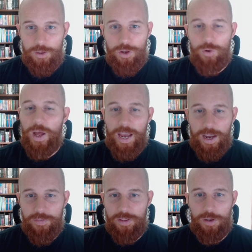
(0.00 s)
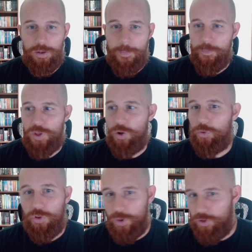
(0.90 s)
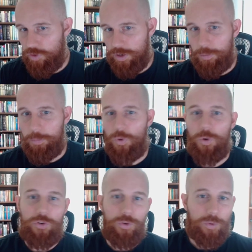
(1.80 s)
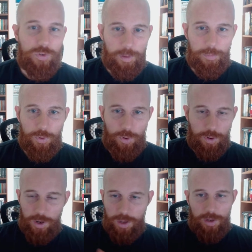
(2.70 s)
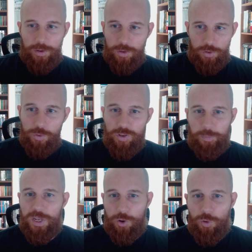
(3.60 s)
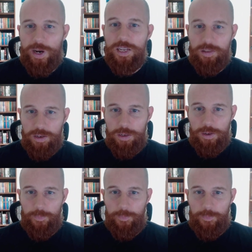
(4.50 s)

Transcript: You don't have to go to a gym or do something crazy.